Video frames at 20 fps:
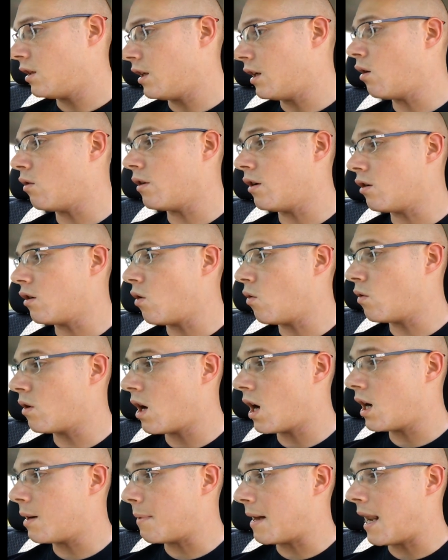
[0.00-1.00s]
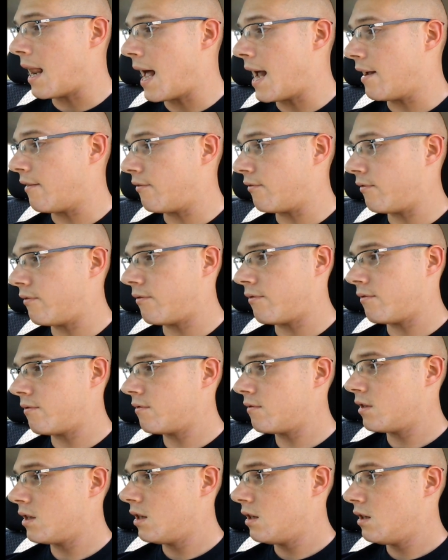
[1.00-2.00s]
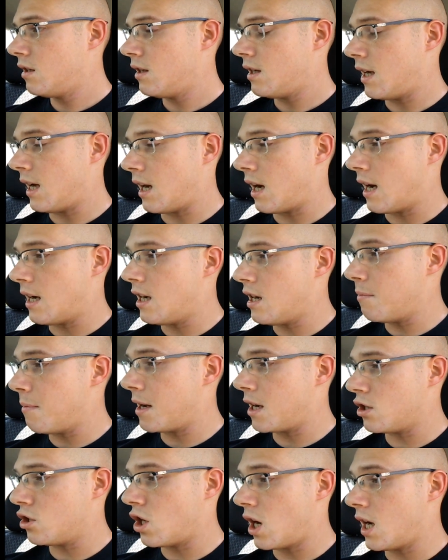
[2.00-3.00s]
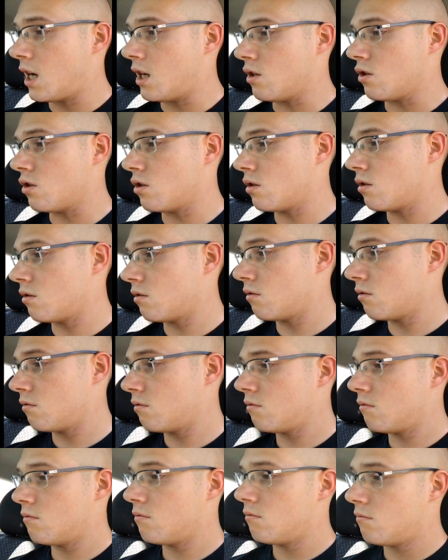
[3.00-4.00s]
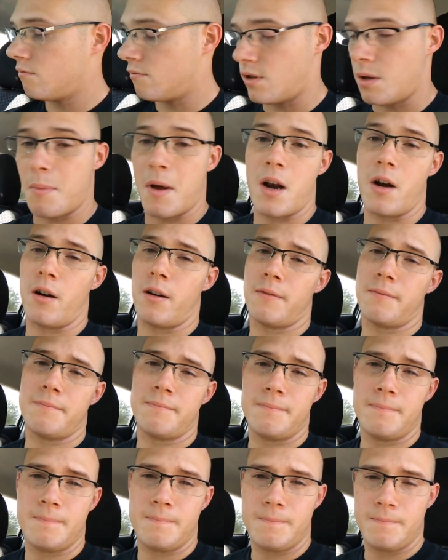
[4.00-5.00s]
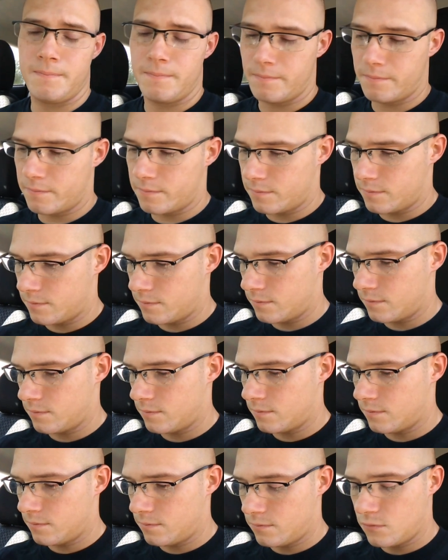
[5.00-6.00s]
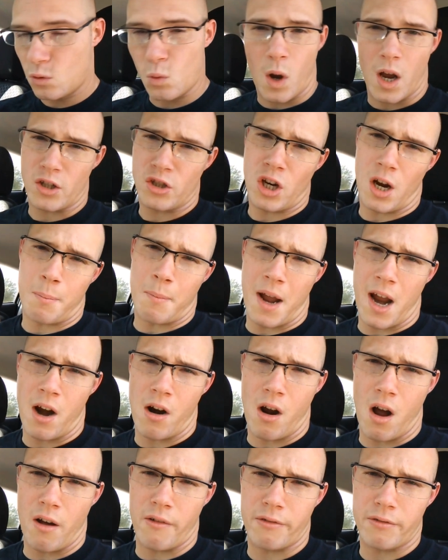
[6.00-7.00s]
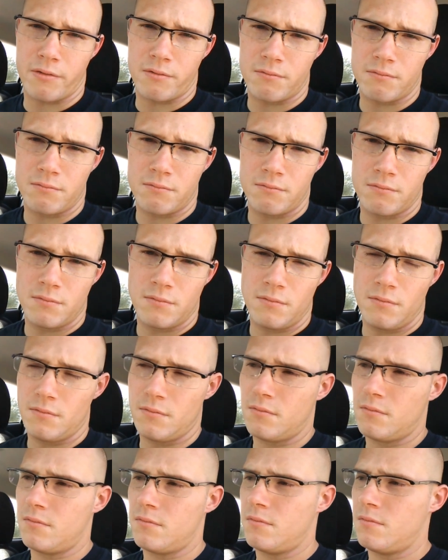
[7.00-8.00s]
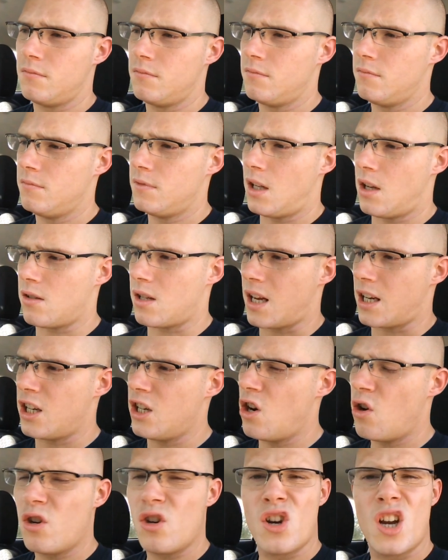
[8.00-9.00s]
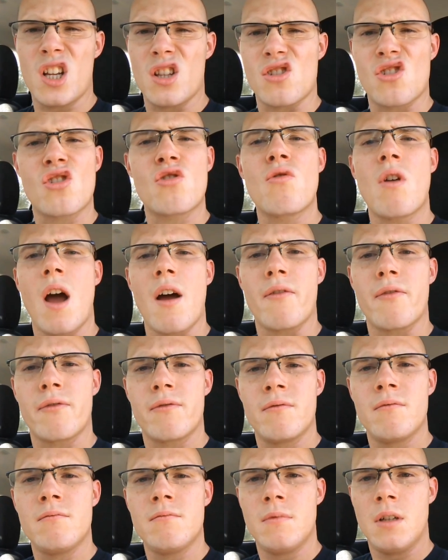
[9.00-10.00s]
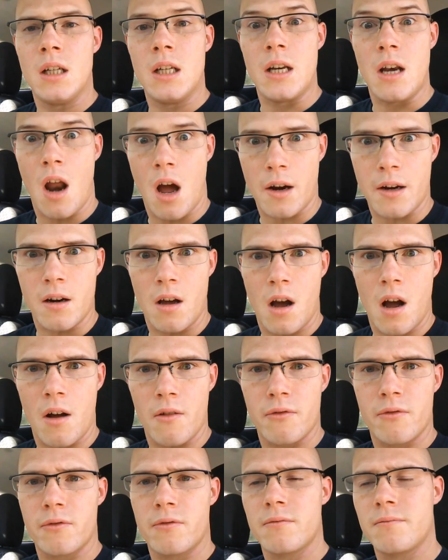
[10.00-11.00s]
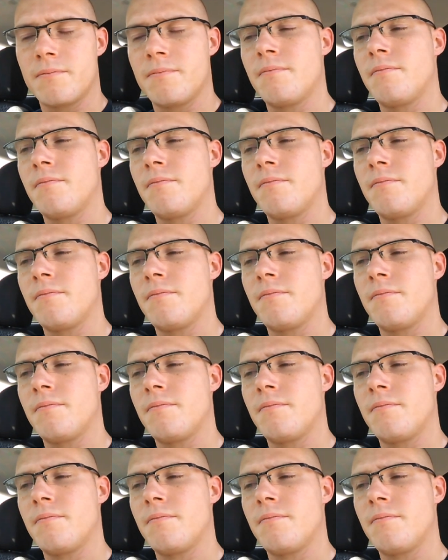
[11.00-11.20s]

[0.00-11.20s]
you know, that are going on in my life, and I need to make a change for the better. That's why I chopped my hair off. I was like, you know, you're getting scruff. Knock it off.